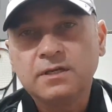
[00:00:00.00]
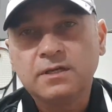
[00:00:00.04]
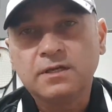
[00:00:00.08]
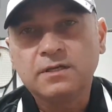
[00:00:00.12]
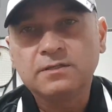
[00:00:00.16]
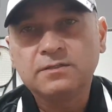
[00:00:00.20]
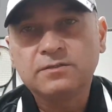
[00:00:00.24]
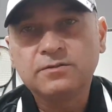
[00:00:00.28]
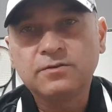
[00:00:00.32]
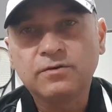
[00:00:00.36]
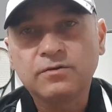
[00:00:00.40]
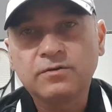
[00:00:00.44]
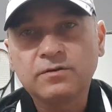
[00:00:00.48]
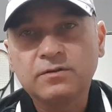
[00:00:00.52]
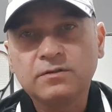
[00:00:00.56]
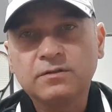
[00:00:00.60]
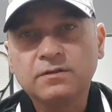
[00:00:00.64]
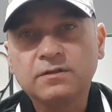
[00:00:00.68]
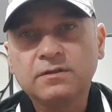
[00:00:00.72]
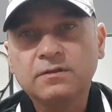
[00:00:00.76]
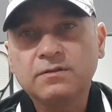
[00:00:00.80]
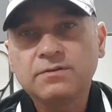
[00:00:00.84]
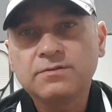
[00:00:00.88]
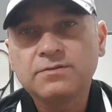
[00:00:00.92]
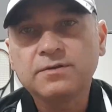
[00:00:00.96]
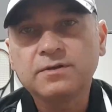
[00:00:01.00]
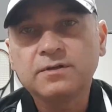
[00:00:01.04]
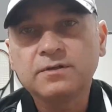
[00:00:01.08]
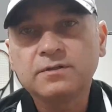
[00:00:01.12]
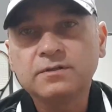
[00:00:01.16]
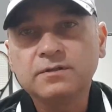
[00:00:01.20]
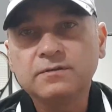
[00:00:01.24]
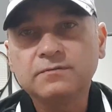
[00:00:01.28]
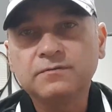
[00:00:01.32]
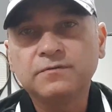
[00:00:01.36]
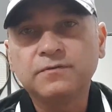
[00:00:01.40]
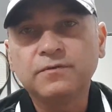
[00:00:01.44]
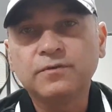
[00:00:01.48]
and is already
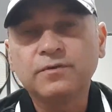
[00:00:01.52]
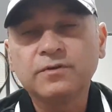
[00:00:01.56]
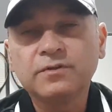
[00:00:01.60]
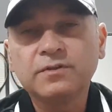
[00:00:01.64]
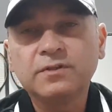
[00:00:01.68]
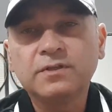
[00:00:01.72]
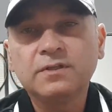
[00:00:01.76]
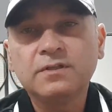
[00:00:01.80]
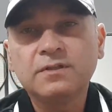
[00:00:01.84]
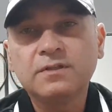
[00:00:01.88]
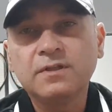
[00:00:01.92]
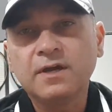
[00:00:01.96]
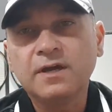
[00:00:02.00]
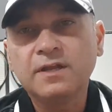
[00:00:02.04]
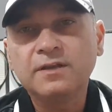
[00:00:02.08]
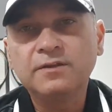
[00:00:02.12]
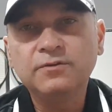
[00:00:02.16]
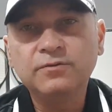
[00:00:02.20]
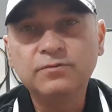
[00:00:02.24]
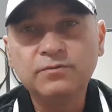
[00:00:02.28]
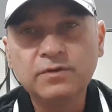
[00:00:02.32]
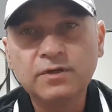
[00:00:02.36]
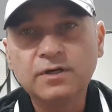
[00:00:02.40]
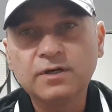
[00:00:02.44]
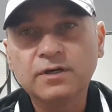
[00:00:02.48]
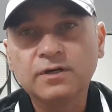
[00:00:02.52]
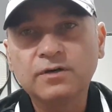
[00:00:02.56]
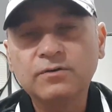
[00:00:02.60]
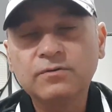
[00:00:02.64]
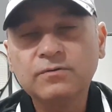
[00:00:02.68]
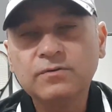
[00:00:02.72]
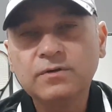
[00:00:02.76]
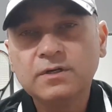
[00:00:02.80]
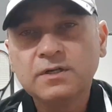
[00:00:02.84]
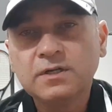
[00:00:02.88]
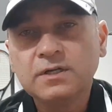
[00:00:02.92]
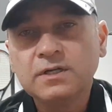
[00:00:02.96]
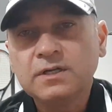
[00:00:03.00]
13, 14, then you
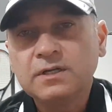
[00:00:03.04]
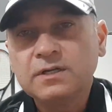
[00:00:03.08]
know